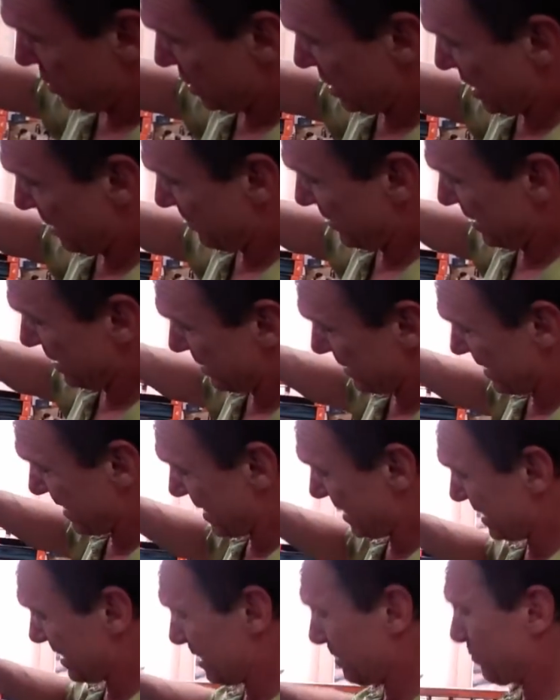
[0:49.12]
coming here
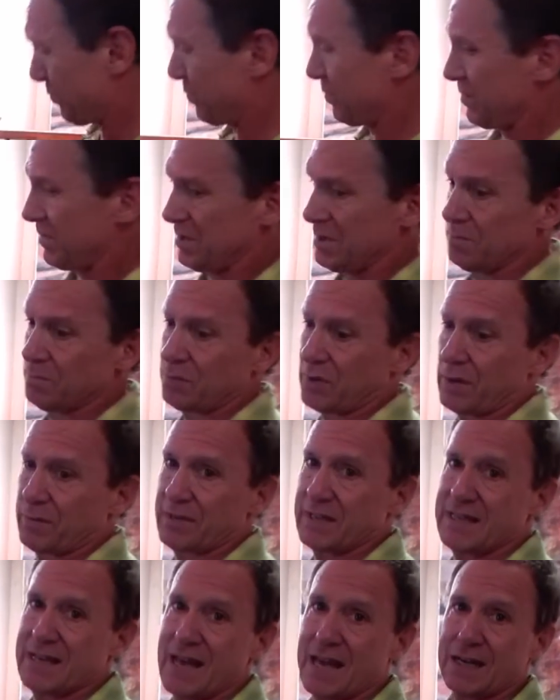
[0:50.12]
today, you can, you can, probably
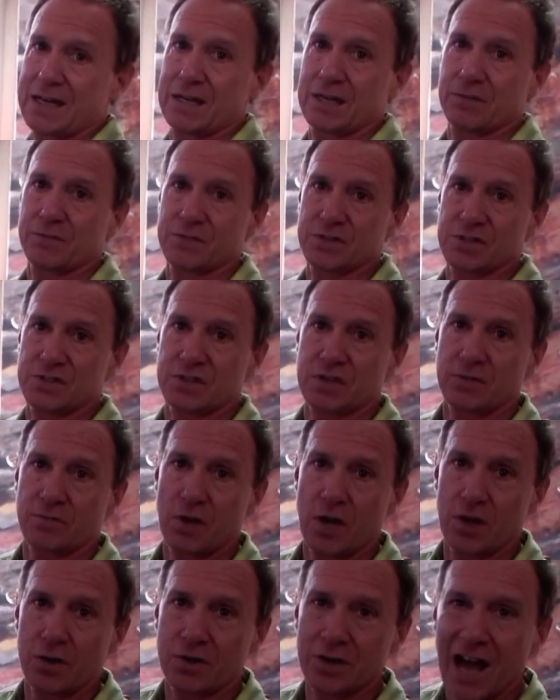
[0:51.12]
get out of here for just over
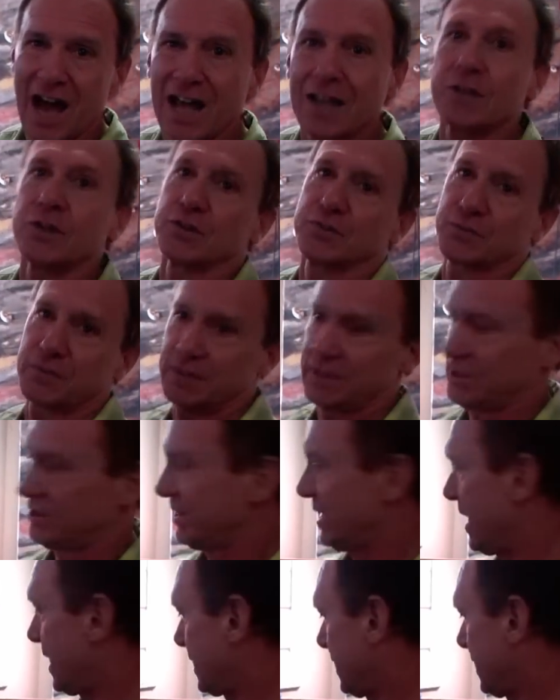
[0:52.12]
$100 for this jacket.